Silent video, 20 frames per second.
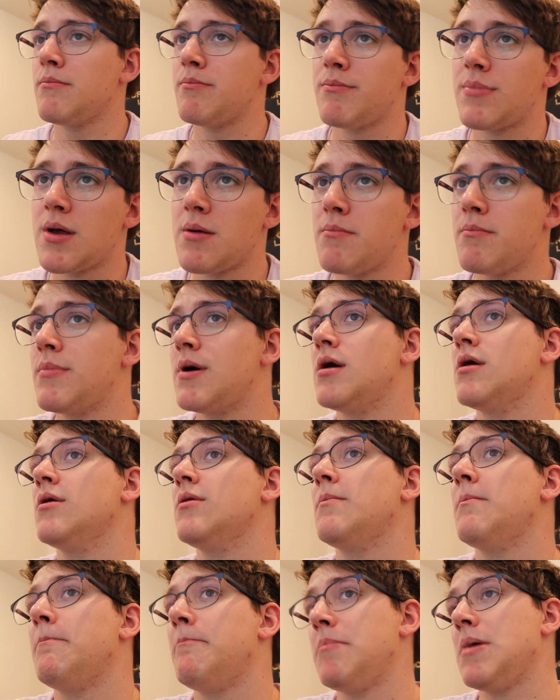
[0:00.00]
bum, bum,
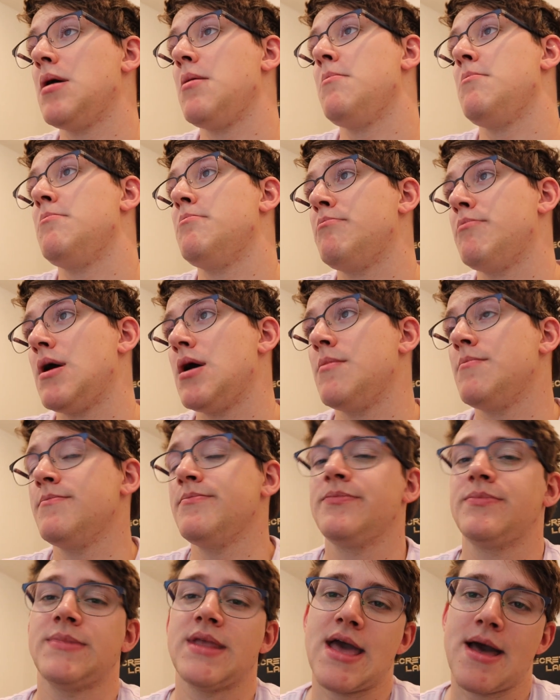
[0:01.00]
bum, bum.
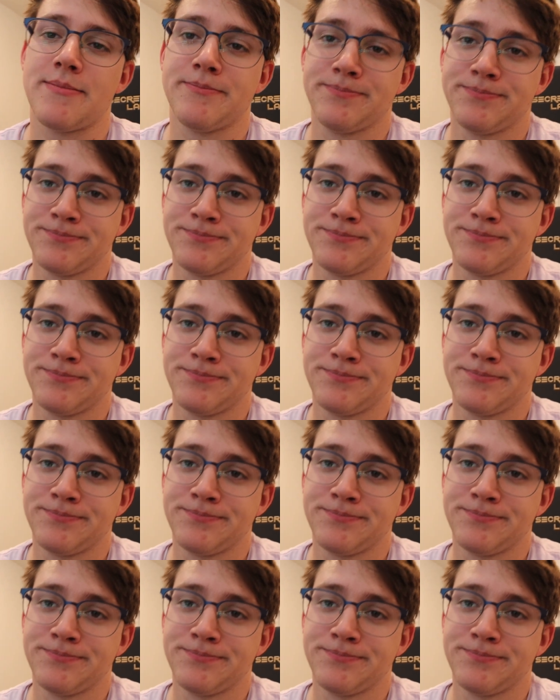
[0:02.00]
Yeah.